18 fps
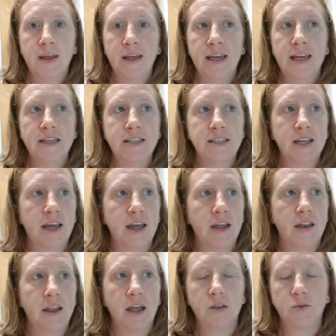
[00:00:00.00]
He
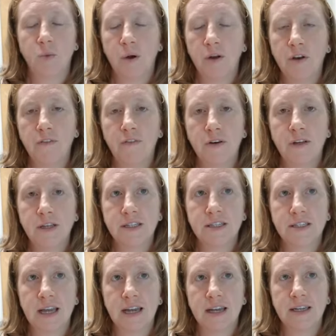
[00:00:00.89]
said, As wonderful as
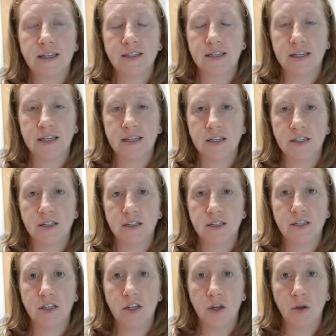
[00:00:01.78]
science
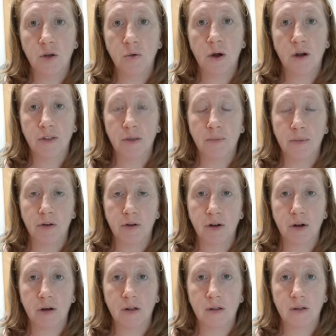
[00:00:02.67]
is, you are the
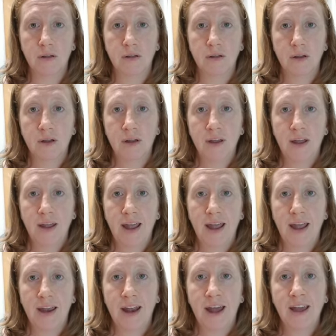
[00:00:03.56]
miracle.
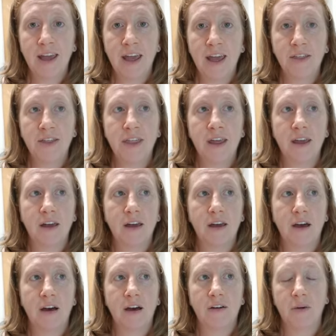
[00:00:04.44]
And I can't think
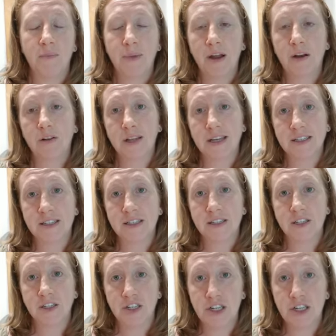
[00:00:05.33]
of a better
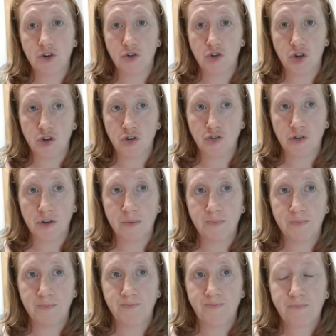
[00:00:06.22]
lesson to teach our children.
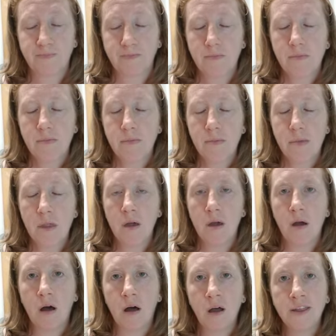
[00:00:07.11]

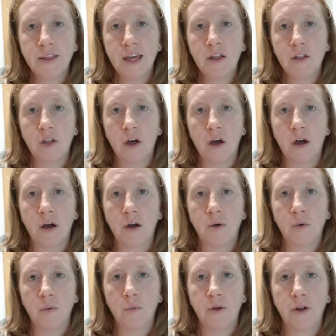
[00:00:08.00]
All day
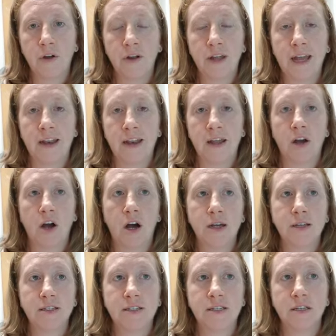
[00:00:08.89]
long, we are getting
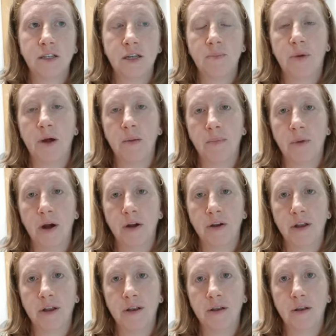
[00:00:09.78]
constantly
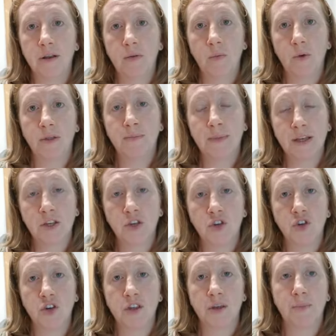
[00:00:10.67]
bombarded with
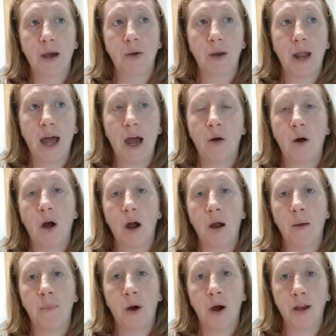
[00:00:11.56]
messages about how
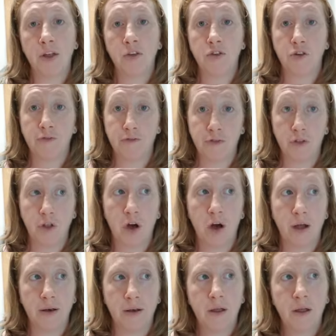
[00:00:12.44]
our bodies are
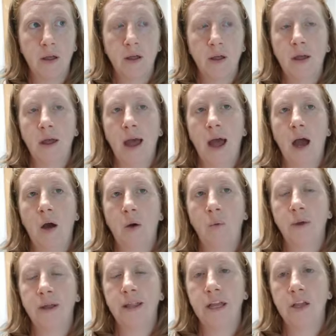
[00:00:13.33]
flawed, how
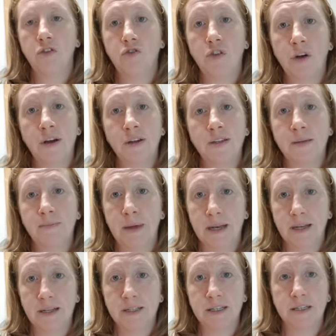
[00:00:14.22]
we need drugs and
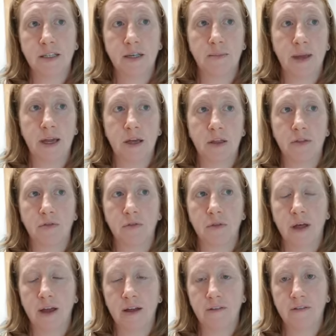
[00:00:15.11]
medicine to make it through
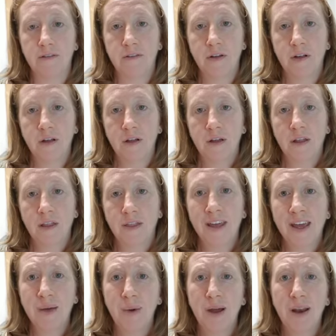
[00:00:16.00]
life.
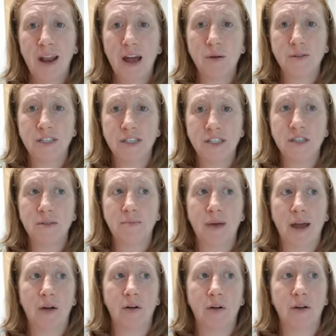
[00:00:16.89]
Think about how
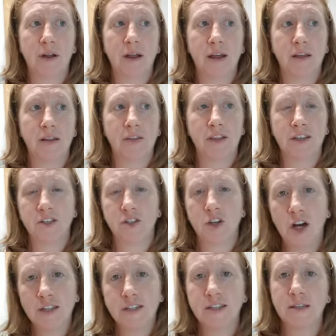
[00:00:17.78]
disempowering this
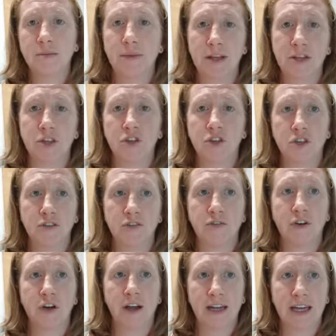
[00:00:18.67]
constant message is
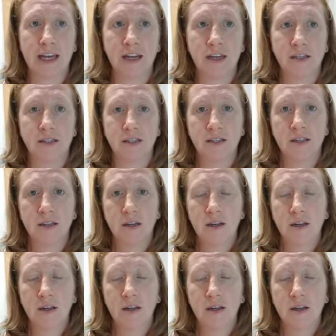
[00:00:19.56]
for our kids.